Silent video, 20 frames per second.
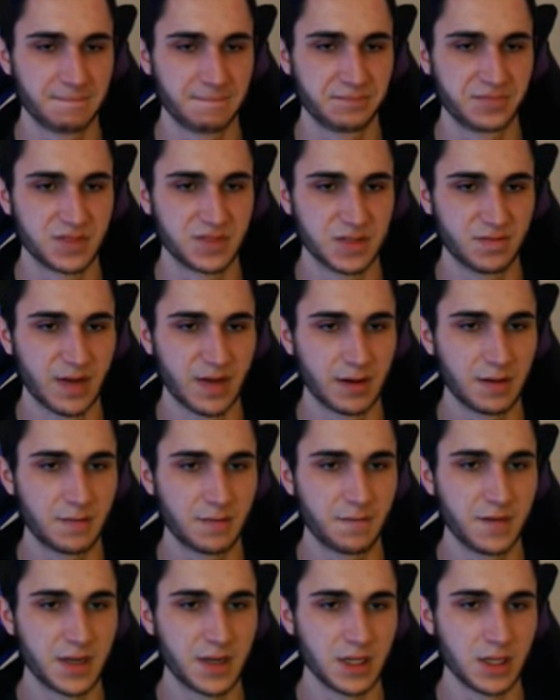It's a very
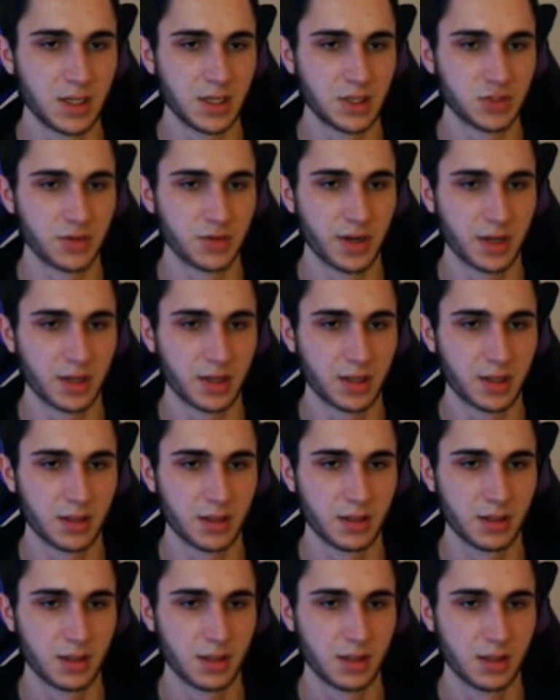finicky trick,
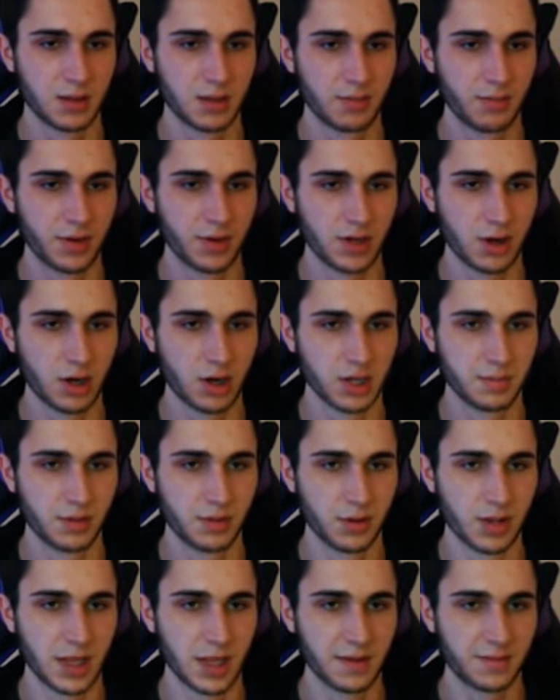pretty hard to
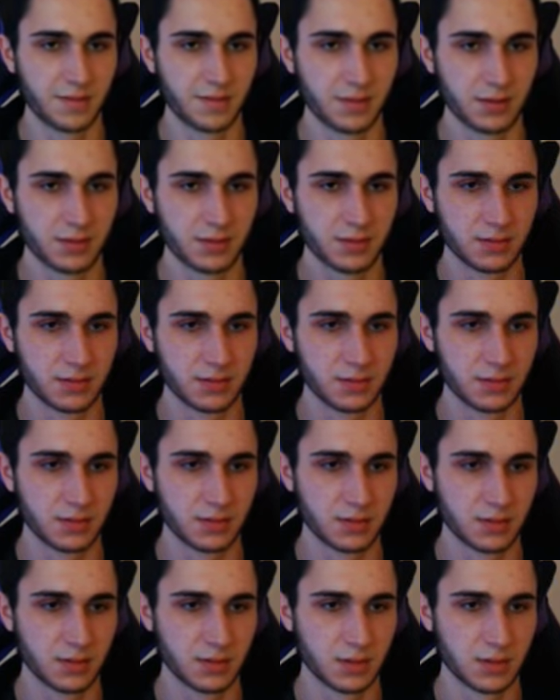pull off.
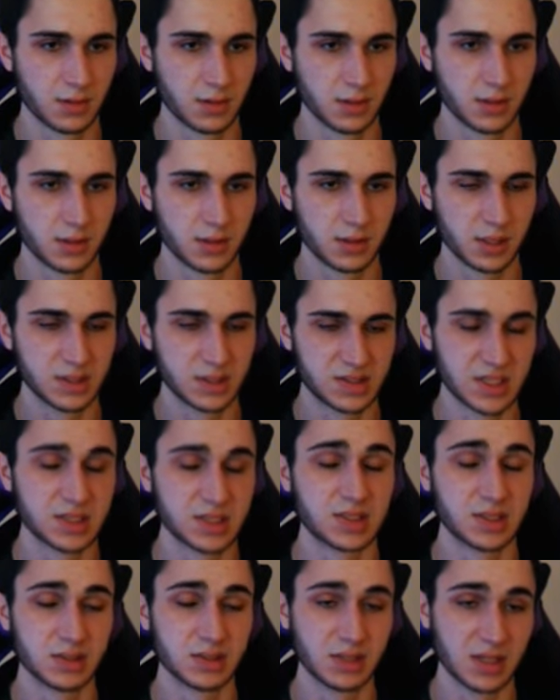
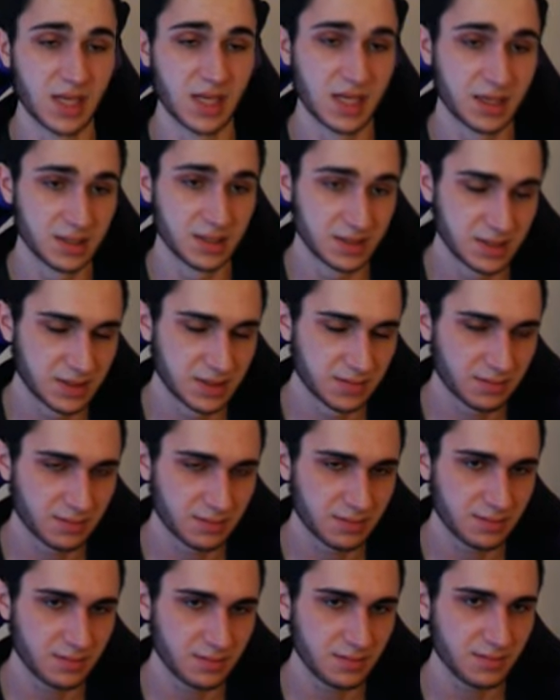Consistently, that is.
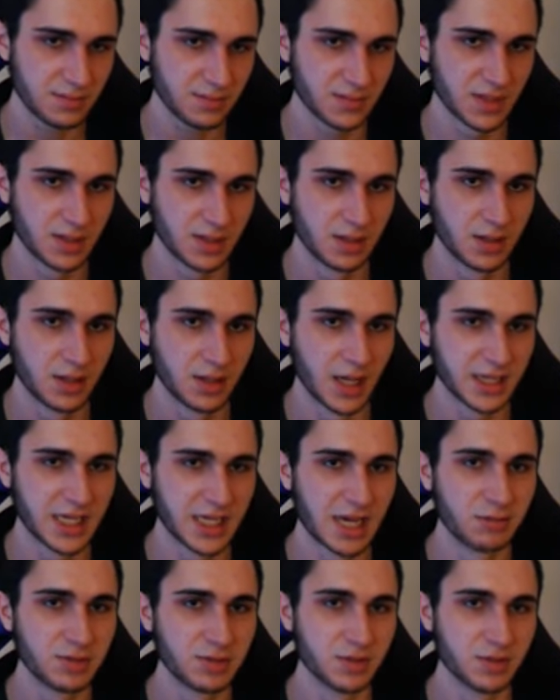
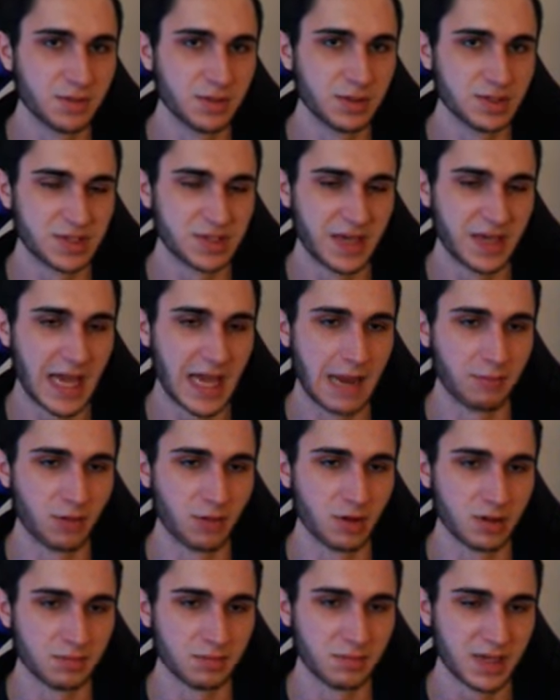Again, we abuse the
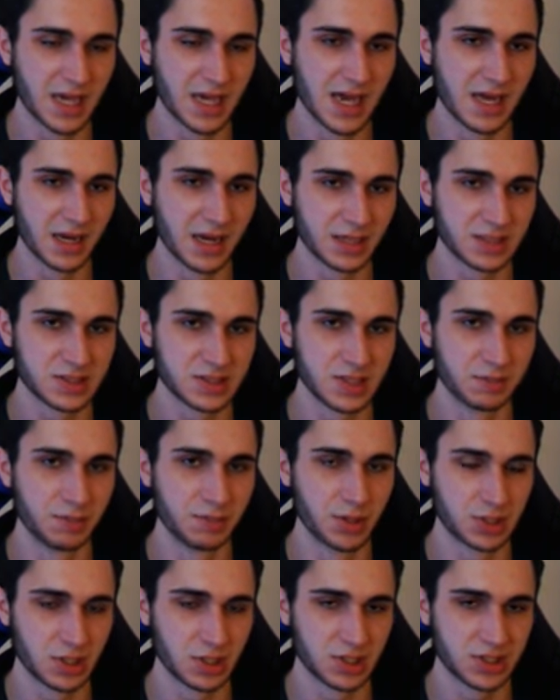camera mechanics to
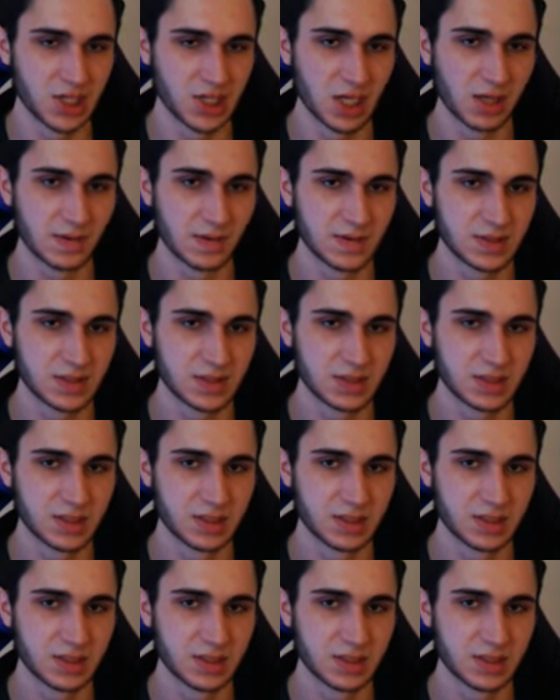push ourselves.